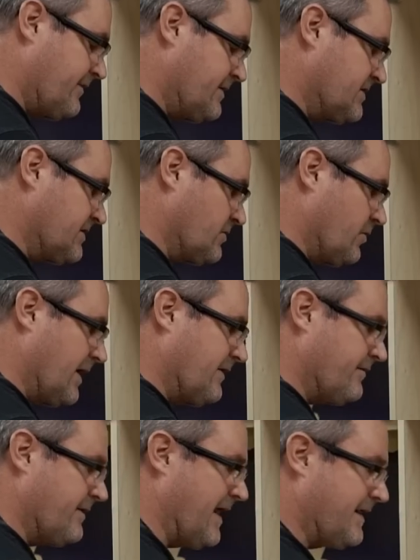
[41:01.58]
inches away
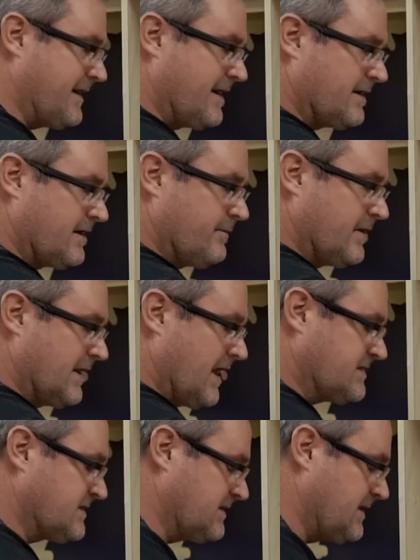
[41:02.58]
from that. That'll give me
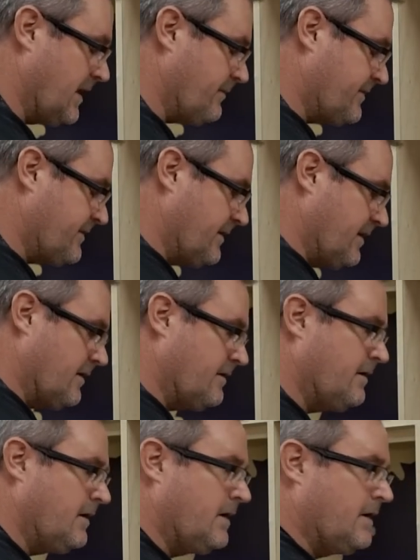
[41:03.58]
lots of depth there
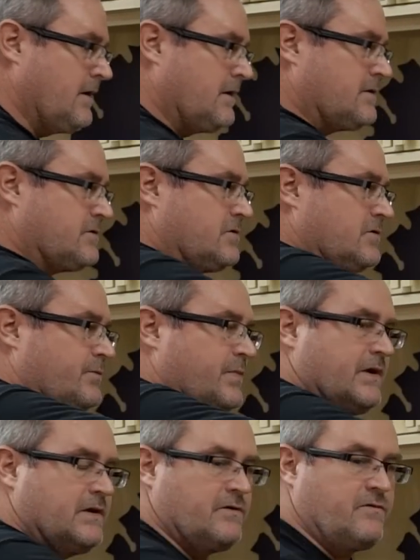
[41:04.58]
to
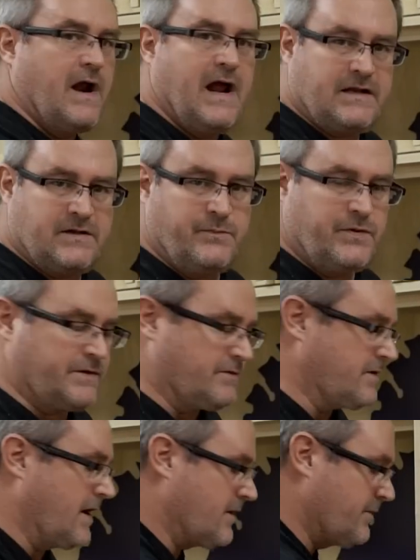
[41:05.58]
build a rack to put the
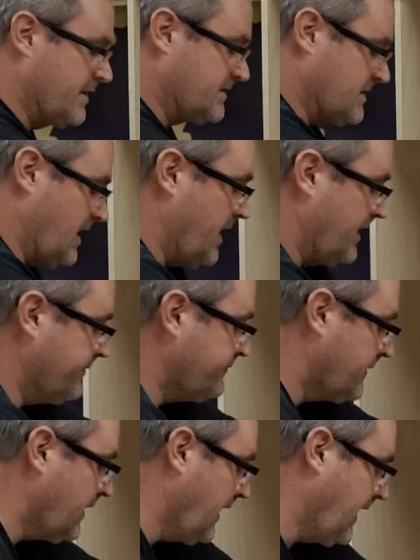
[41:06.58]
router bits on.
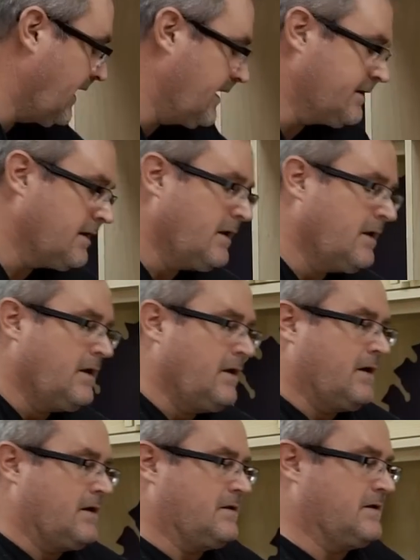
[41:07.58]
And
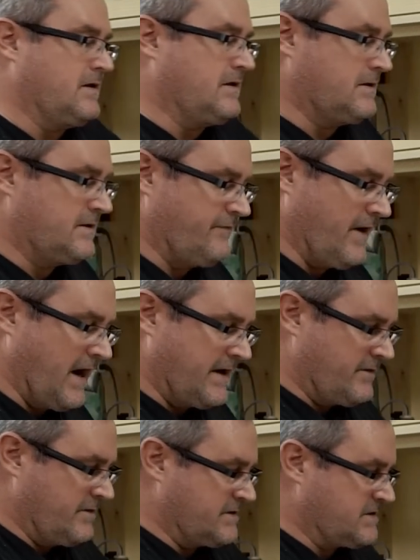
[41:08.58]
the
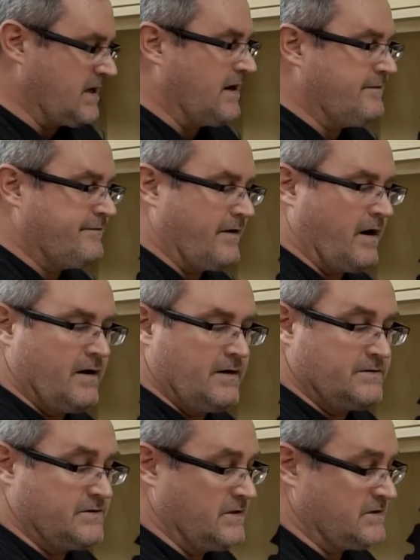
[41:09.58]
divider itself are
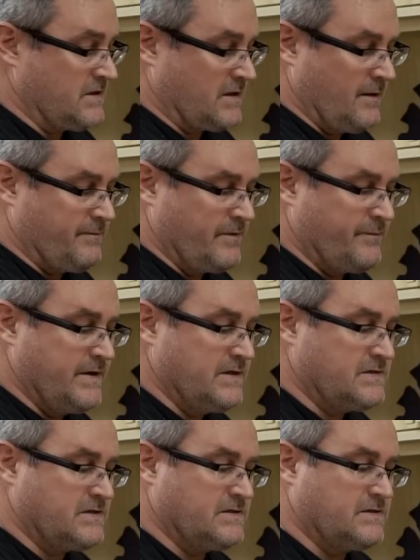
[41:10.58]
just a couple of
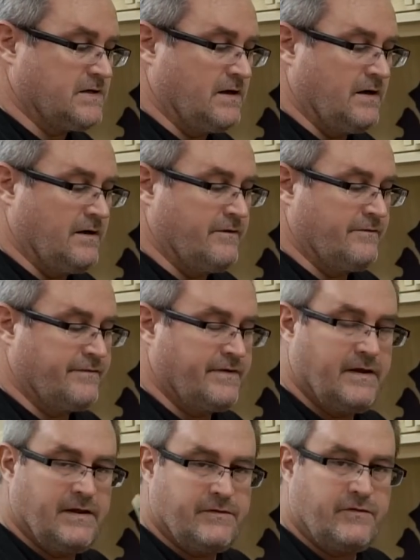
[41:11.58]
pieces of
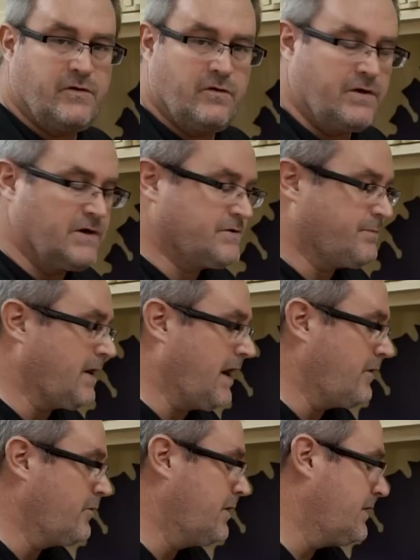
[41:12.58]
3/4 inch
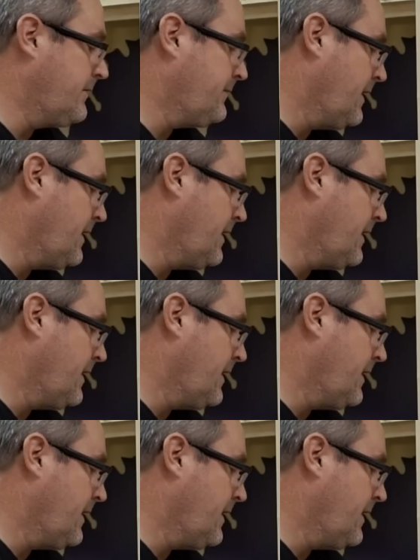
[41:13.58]
plywood